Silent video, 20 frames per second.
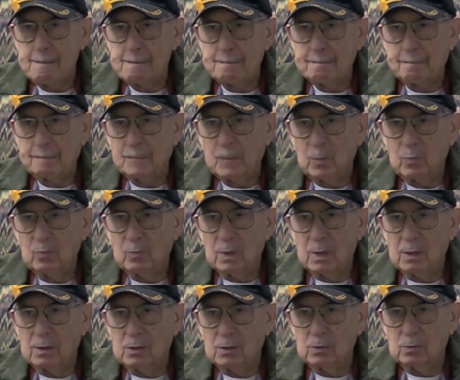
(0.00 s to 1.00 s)
And how
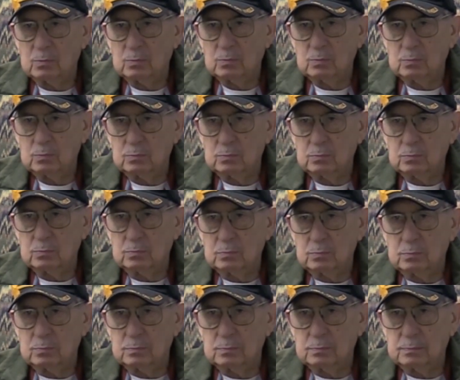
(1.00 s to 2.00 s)
long did you
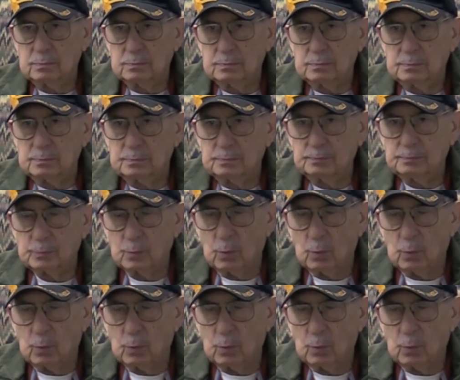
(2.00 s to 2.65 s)
stay there?